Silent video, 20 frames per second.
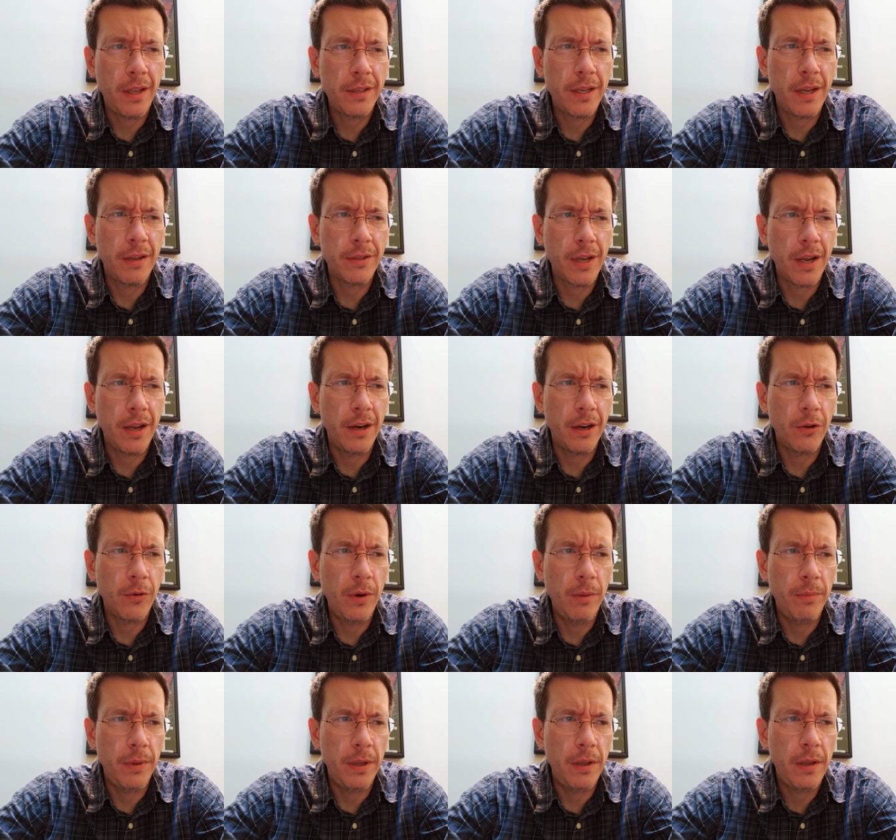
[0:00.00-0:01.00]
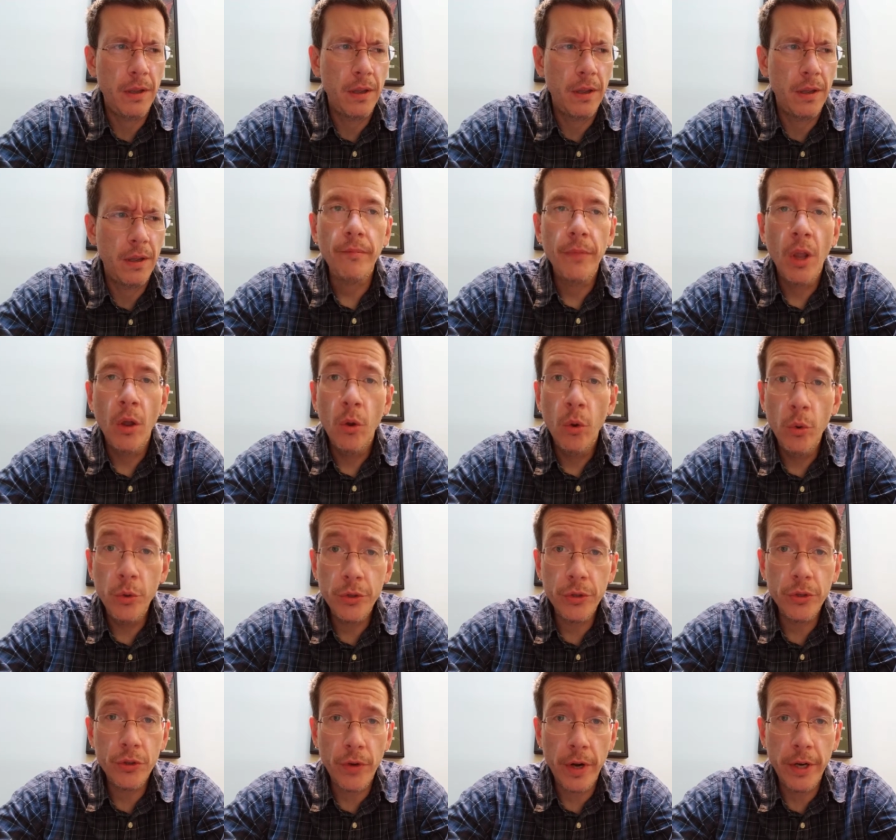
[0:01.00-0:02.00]
that sounds kind of creepy.
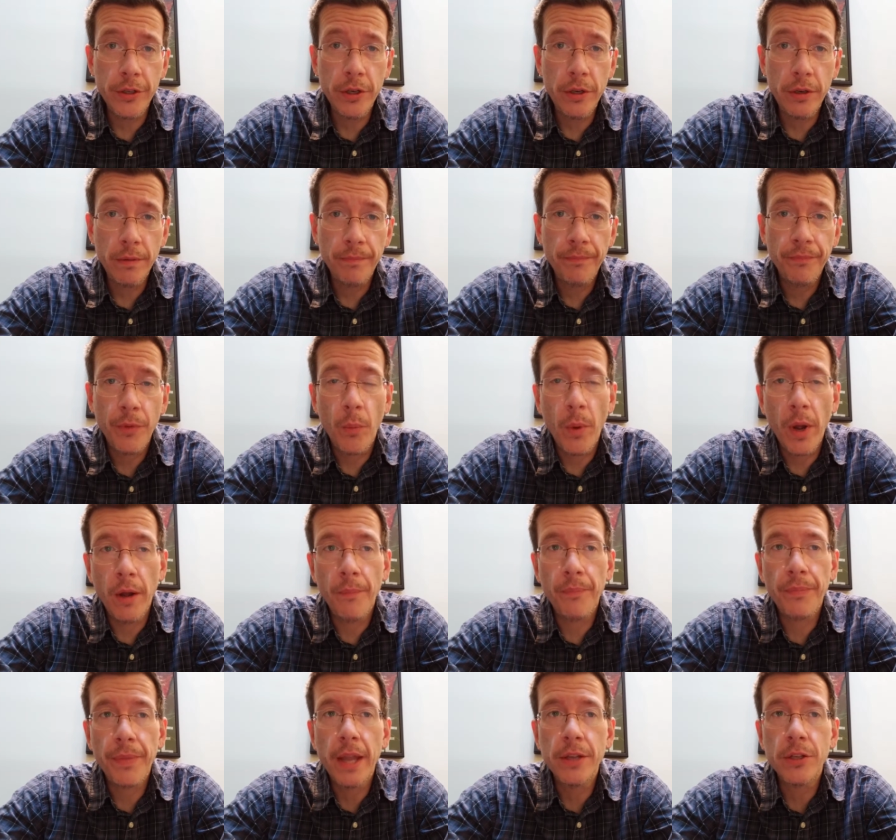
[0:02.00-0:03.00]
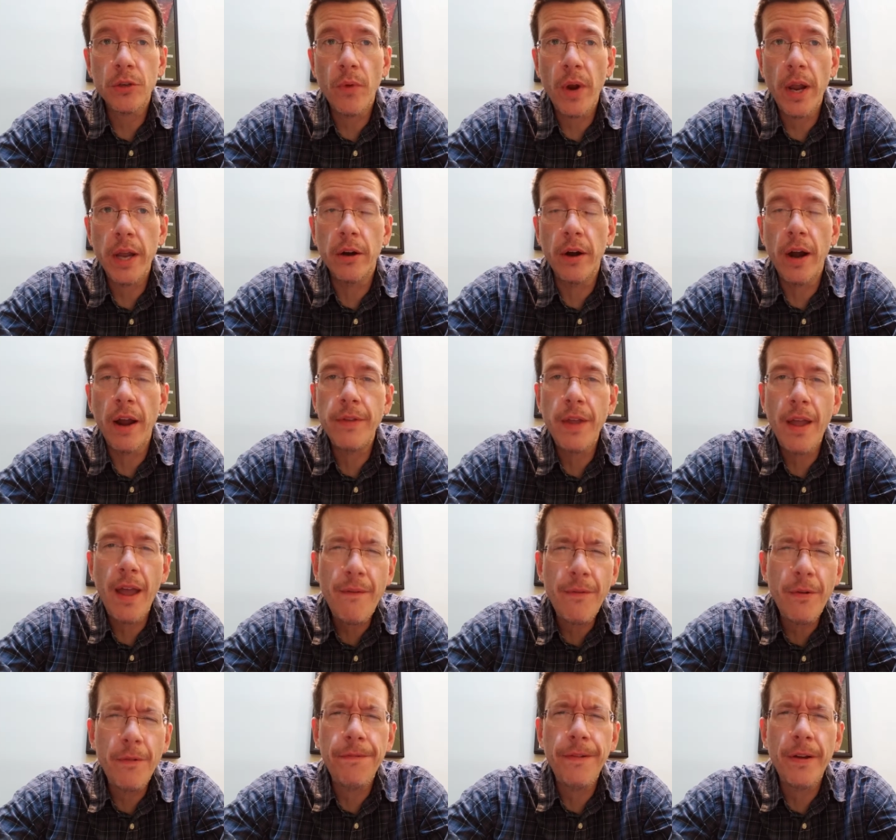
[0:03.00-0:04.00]
Who's the stranger? Well, as a writer, have you
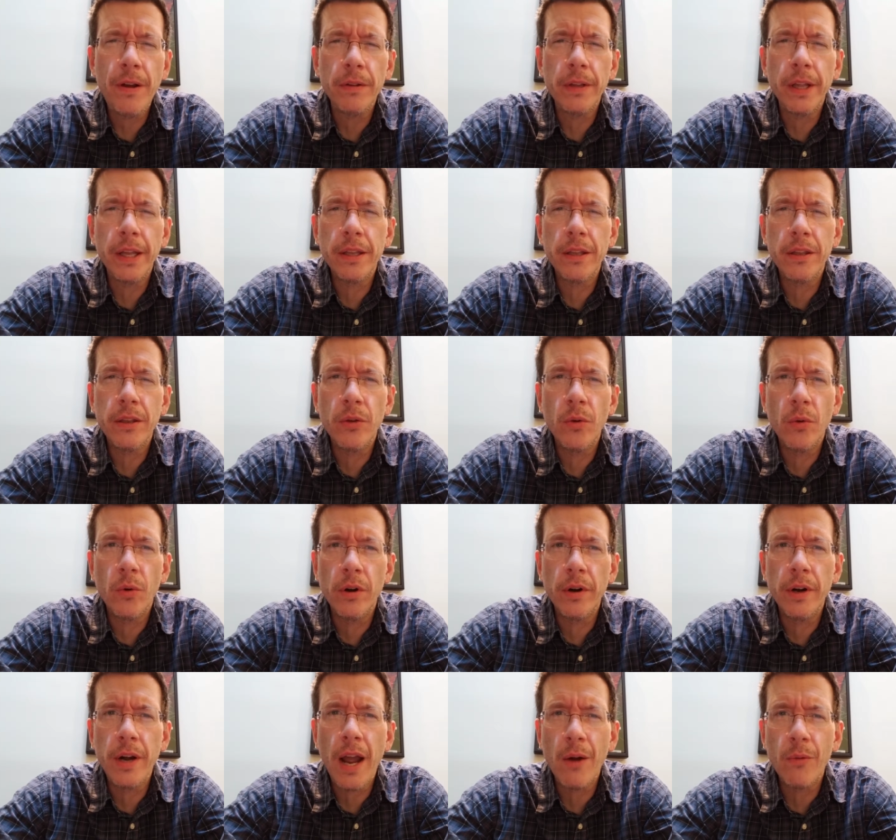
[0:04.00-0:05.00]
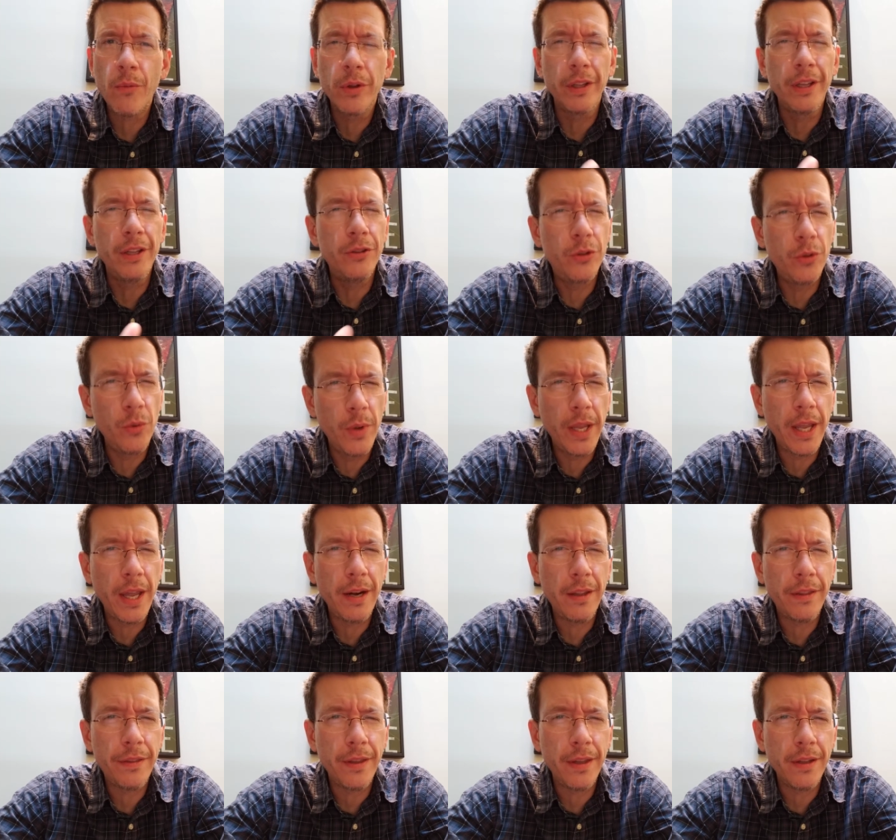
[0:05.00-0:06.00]
ever felt like you're not really doing
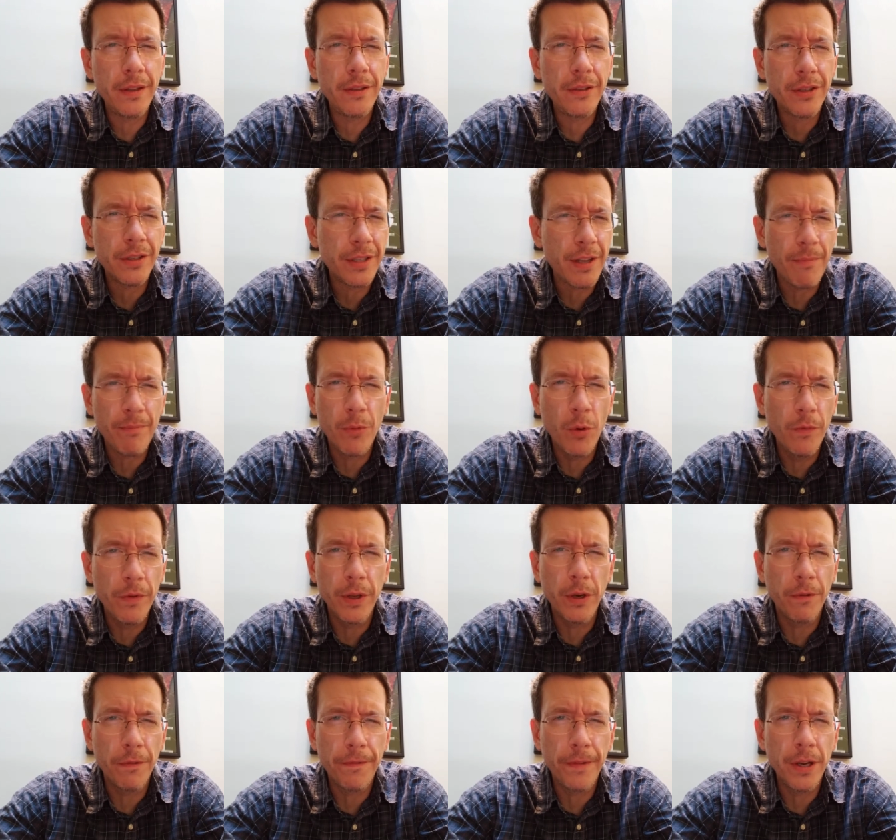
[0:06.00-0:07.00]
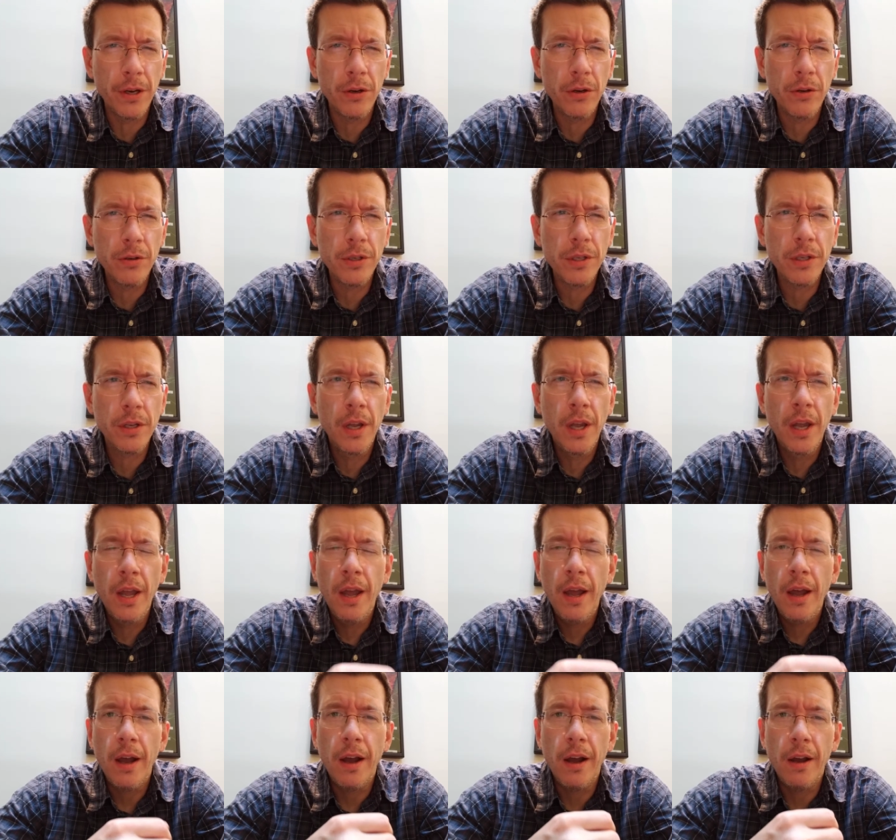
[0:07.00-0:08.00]
anything except moving your fingers?
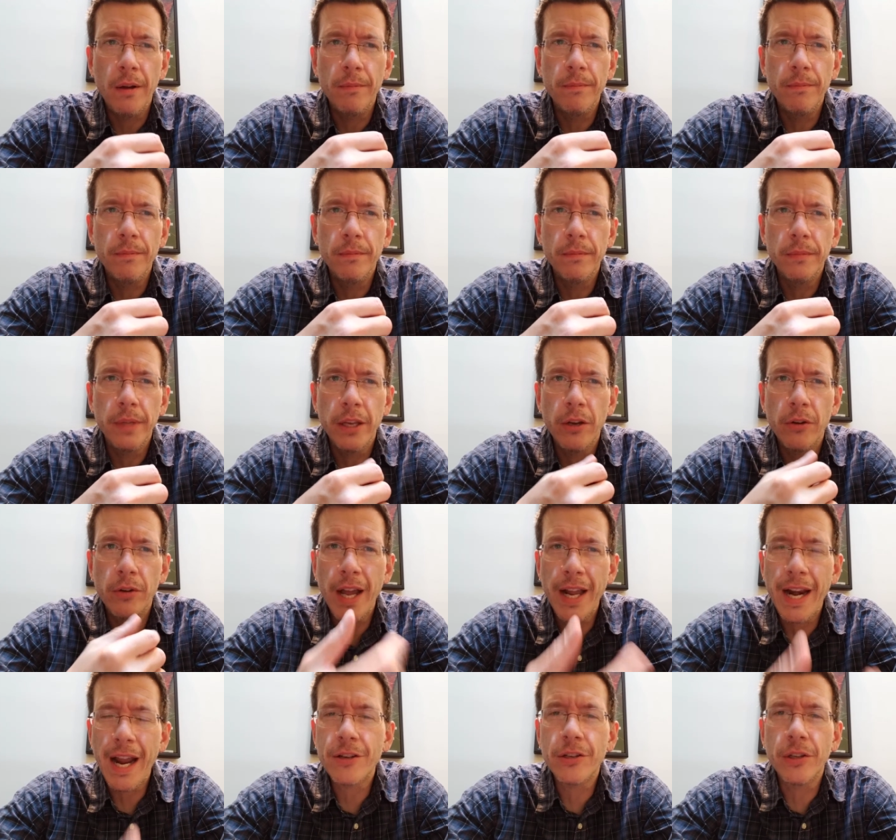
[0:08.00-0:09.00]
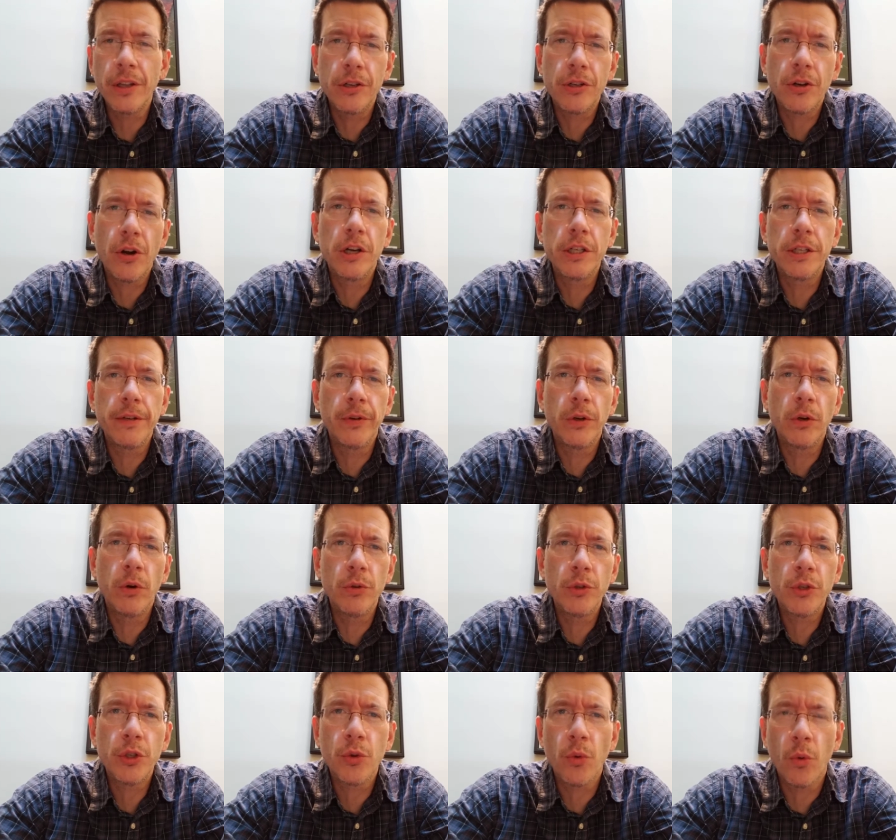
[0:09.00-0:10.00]
Um, like you're not actually in charge of your
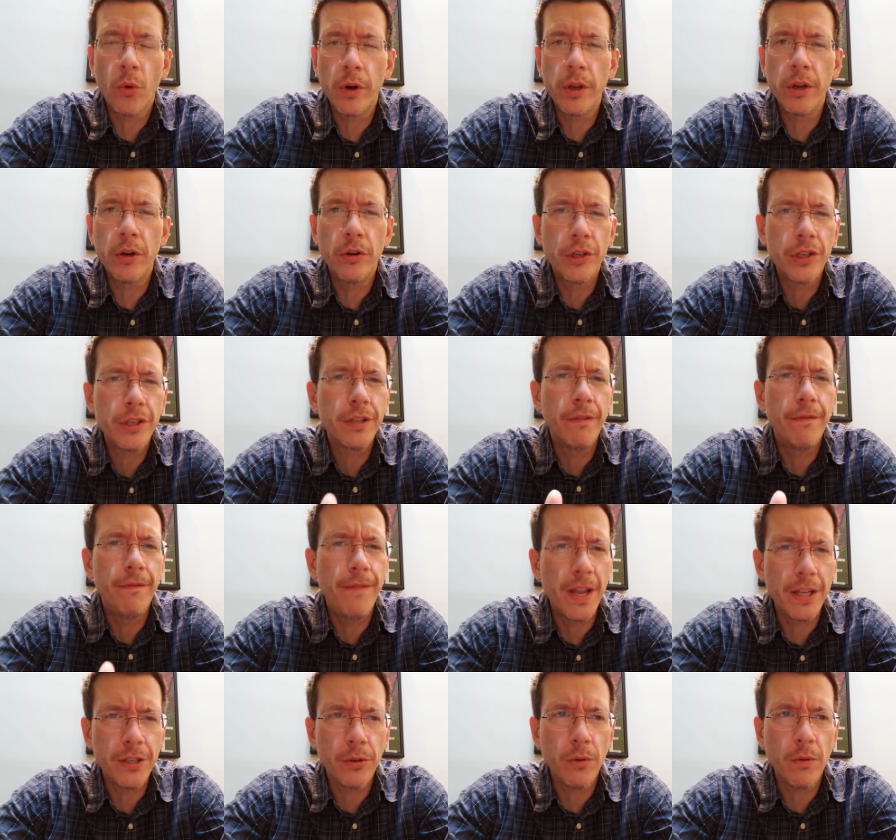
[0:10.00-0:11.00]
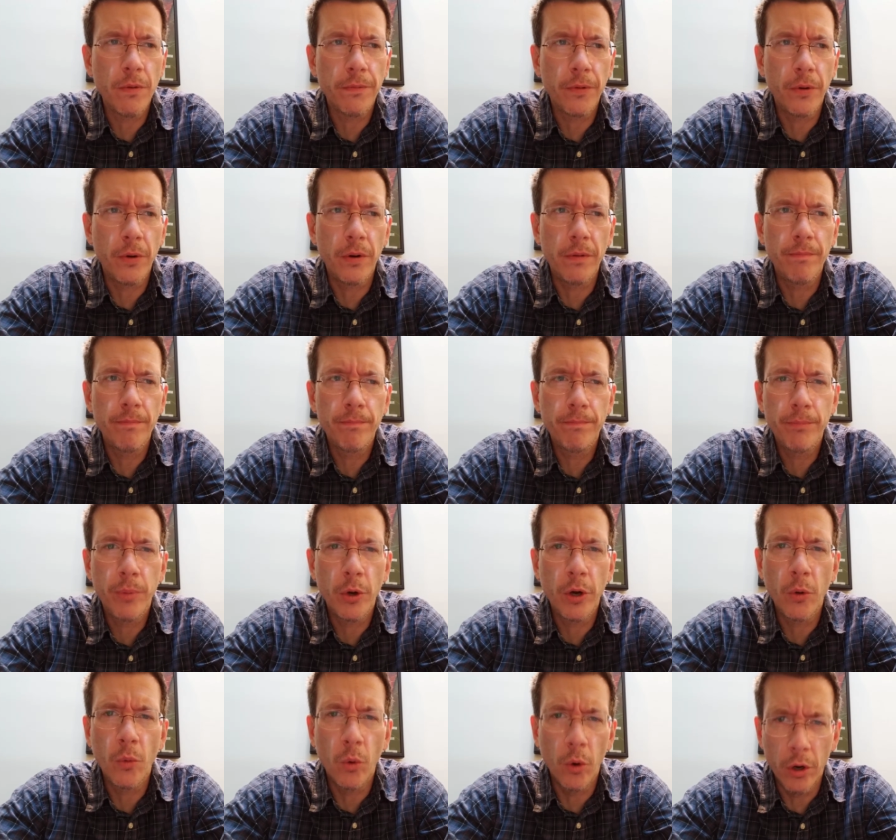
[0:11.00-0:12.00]
own story, or just a vessel for
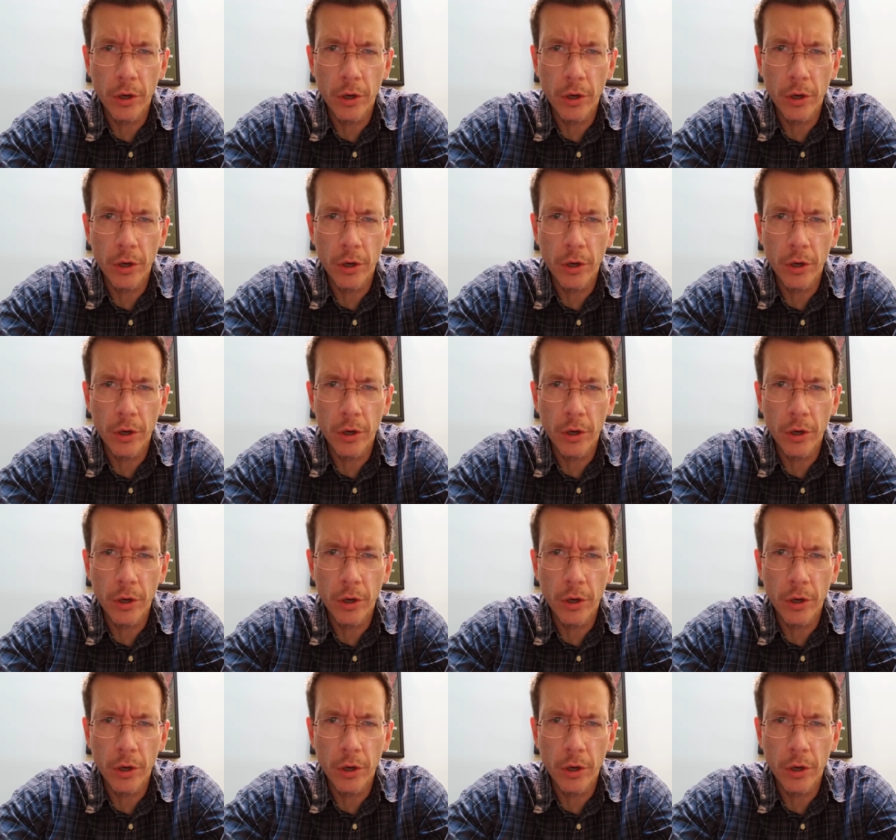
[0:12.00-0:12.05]
putting